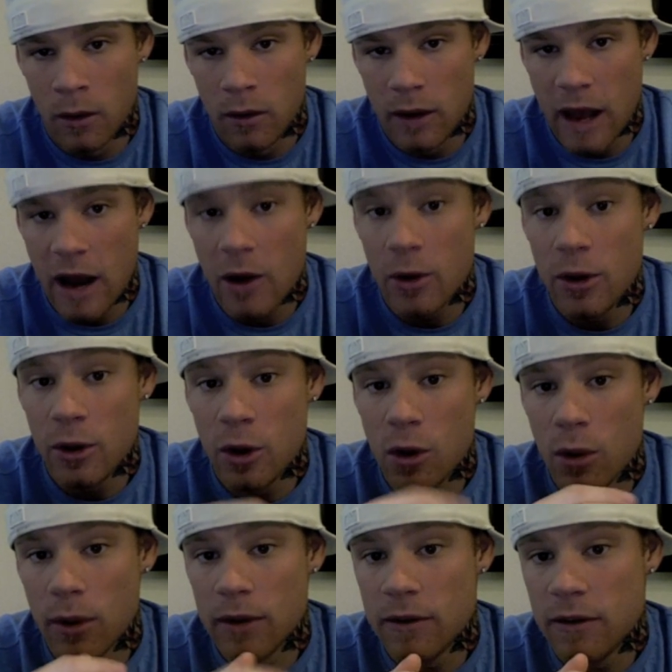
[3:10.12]
Now you
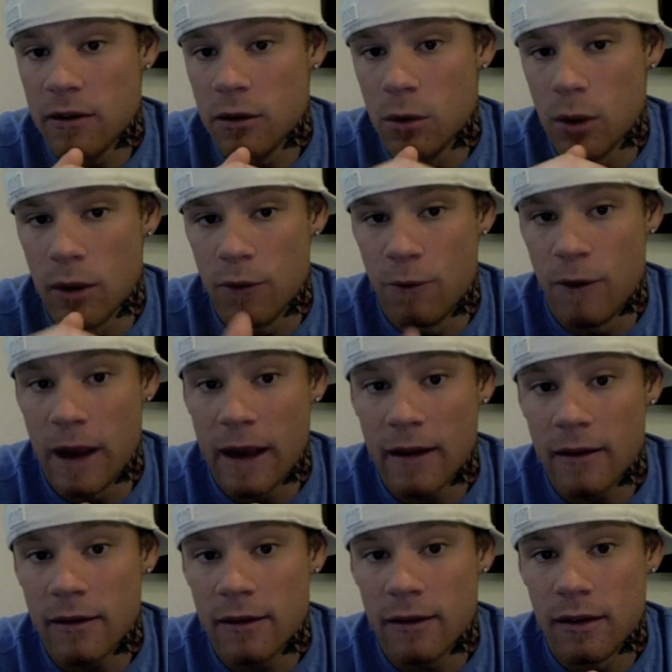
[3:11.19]
go into
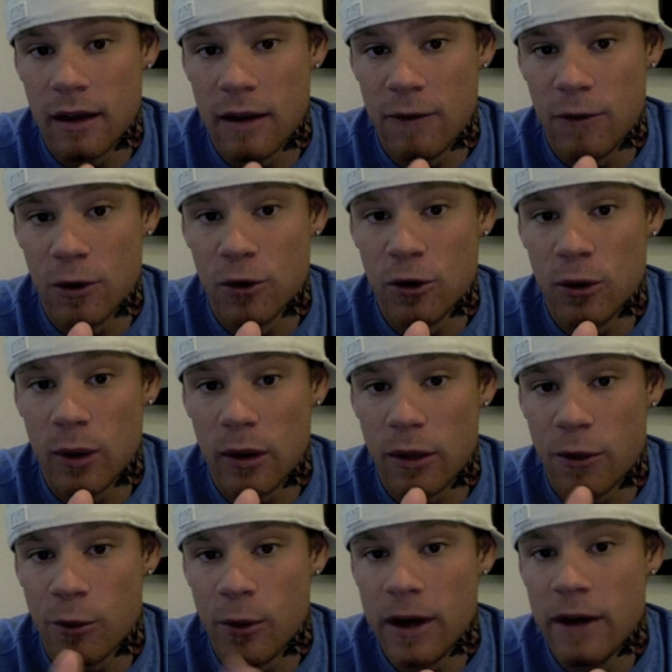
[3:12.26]
advanced. If you're doing
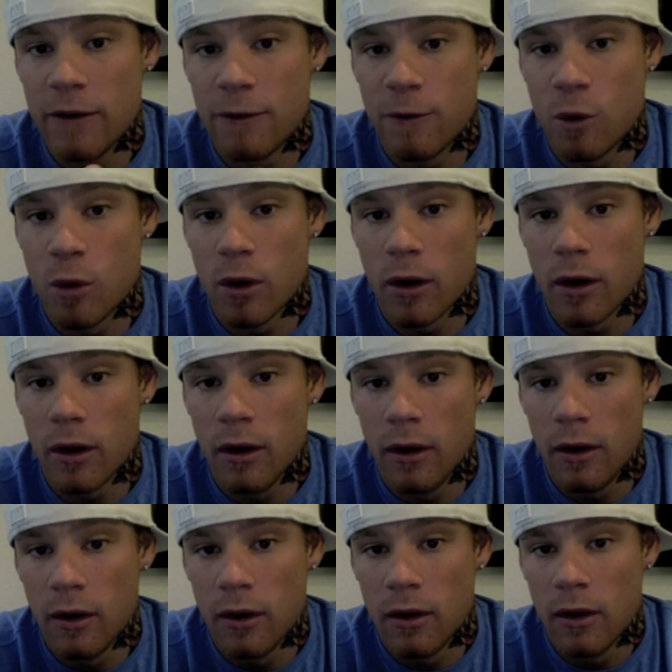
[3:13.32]
3 to 4
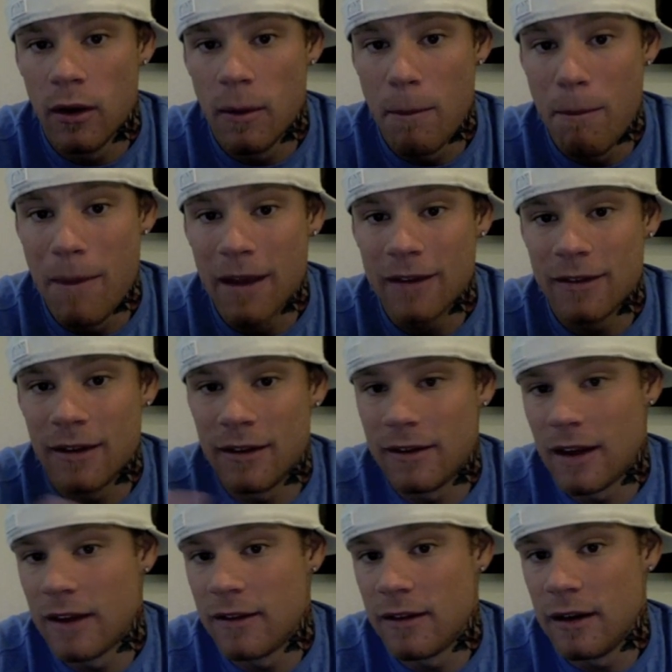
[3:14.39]
mixed
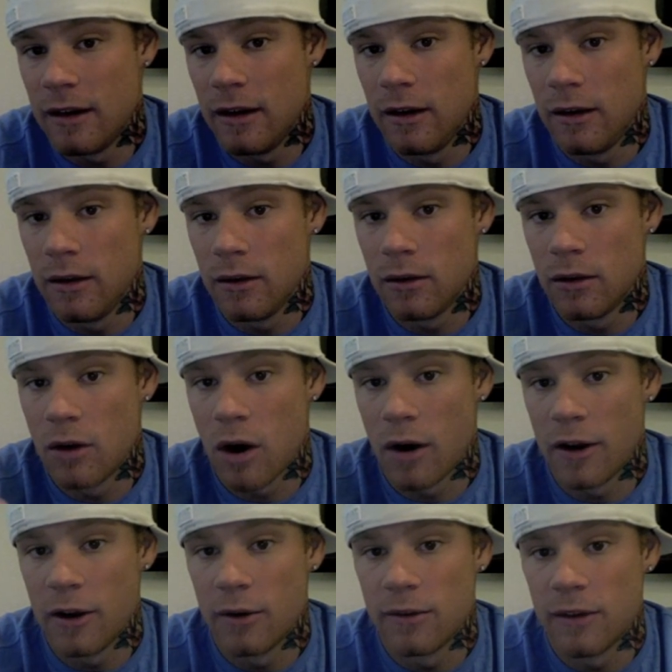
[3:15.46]
intensity
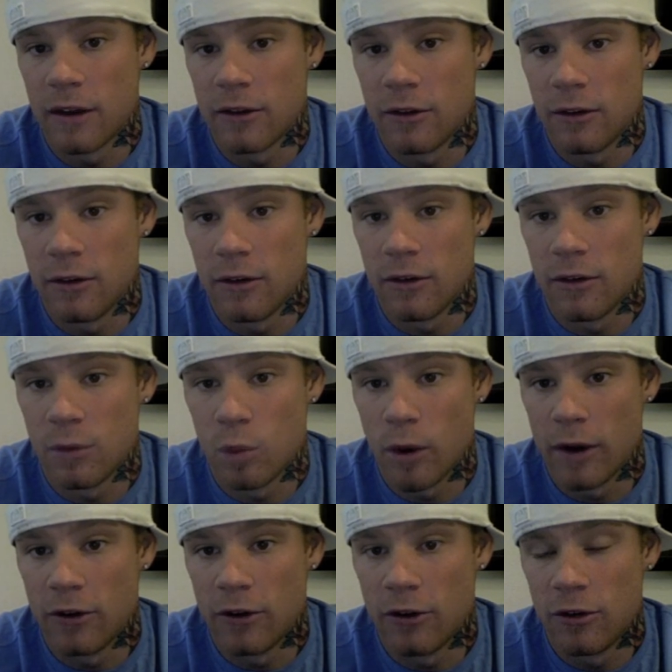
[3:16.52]
cardio sessions,
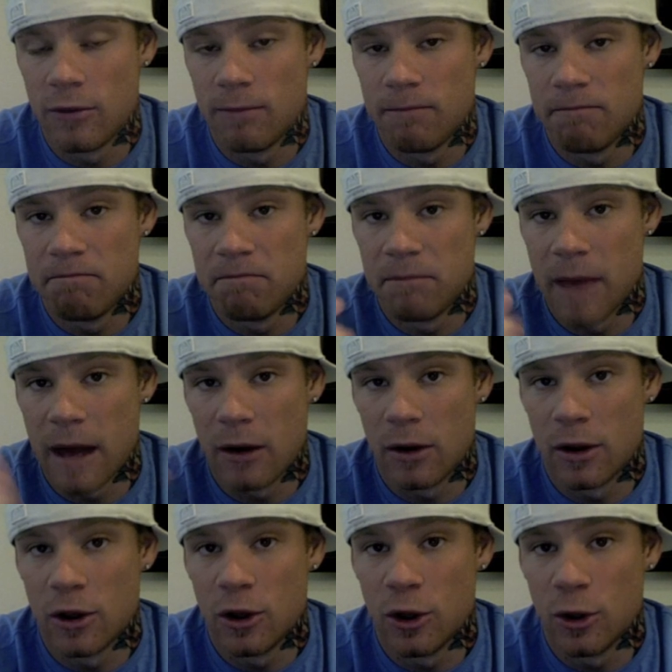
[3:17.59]
which that'll
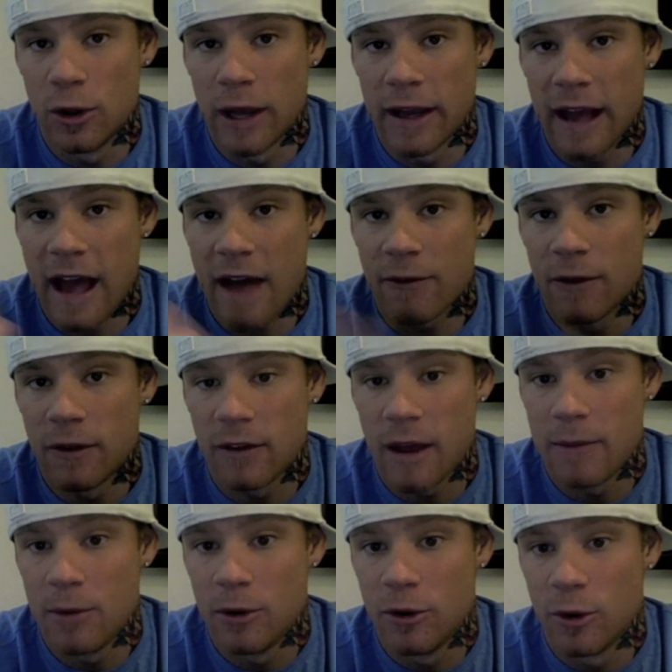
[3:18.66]
include like half the
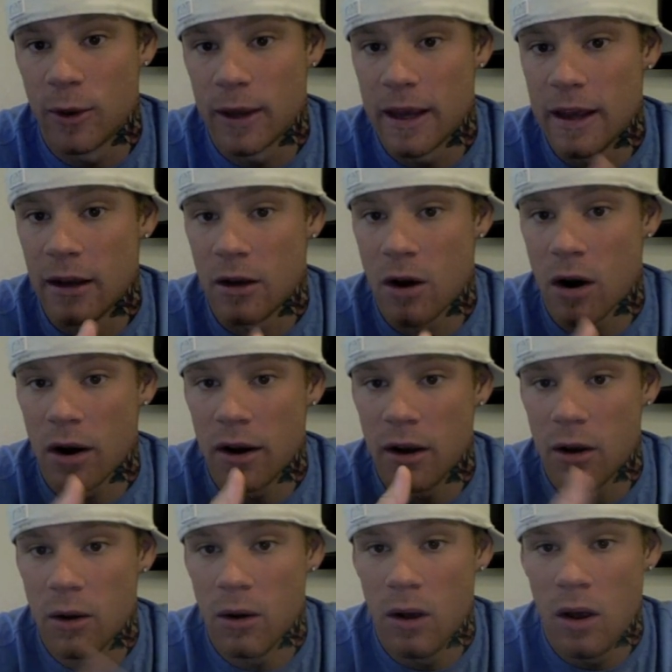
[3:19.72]
time you're doing HIIT
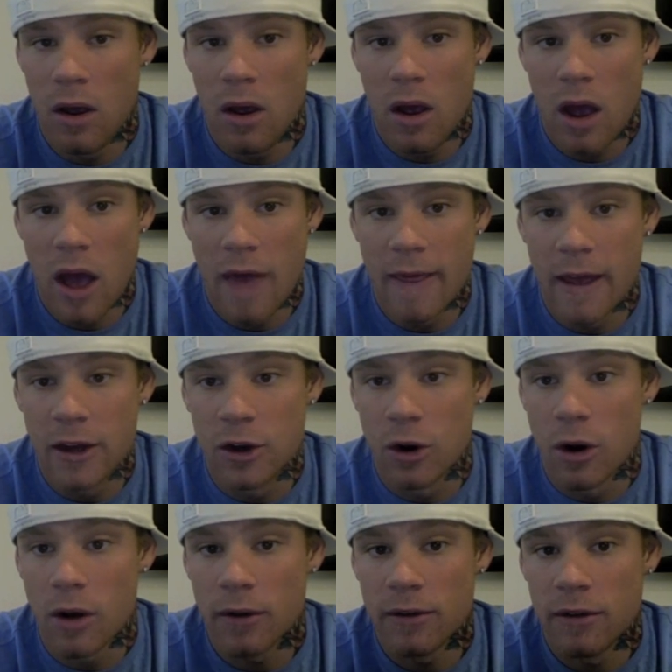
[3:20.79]
cardio, and then you're
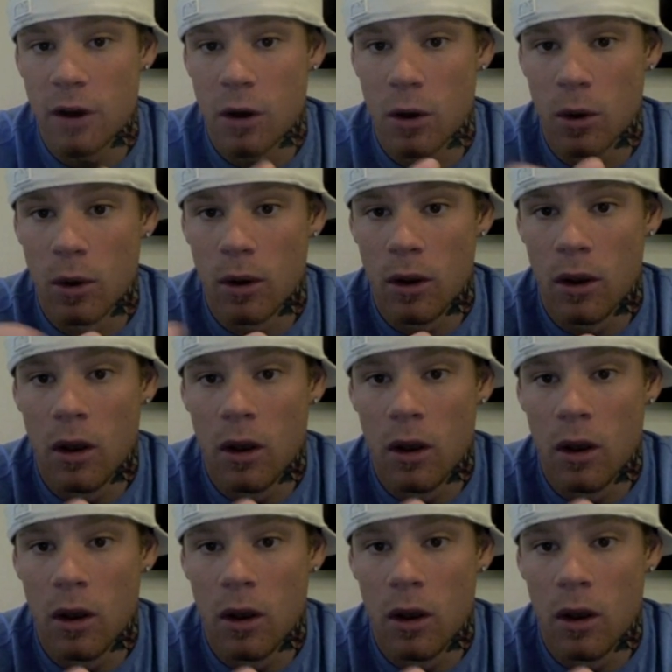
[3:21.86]
also